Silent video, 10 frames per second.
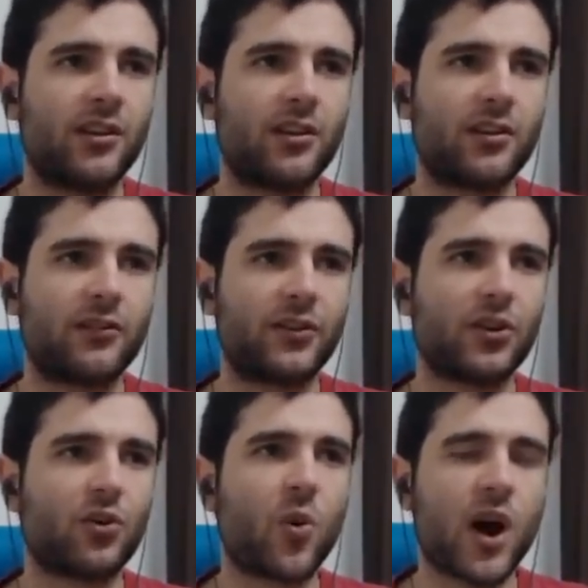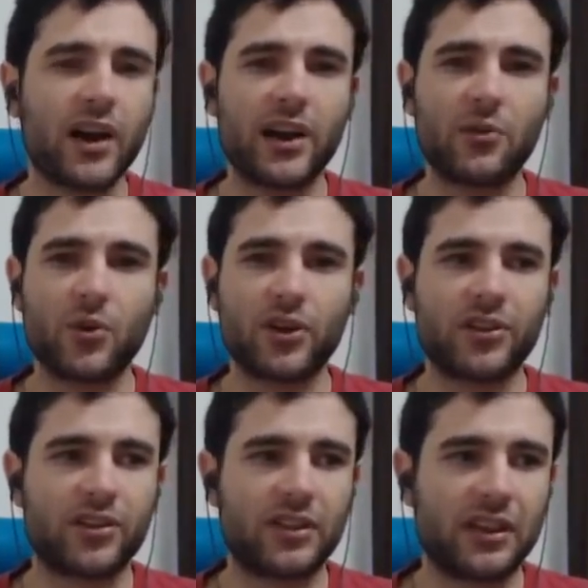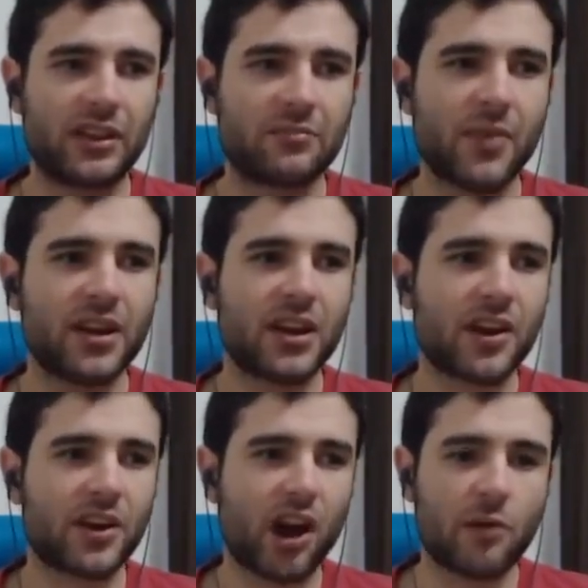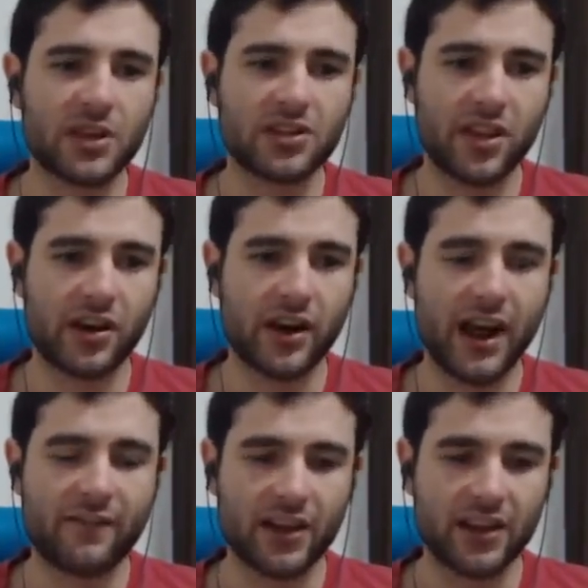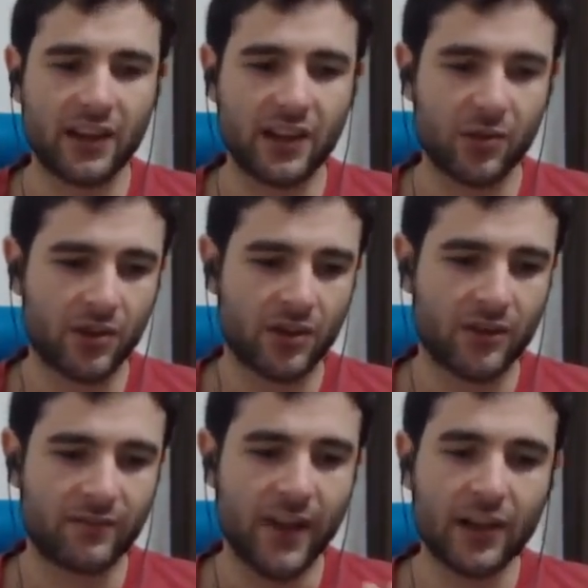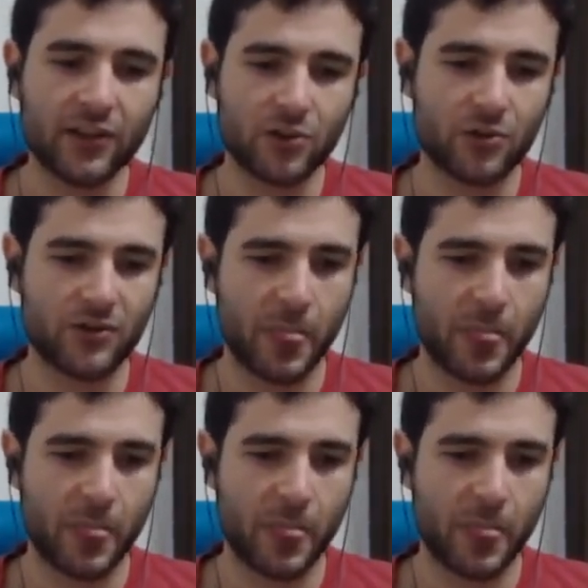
of, you know, why would the money on the computation layer have any value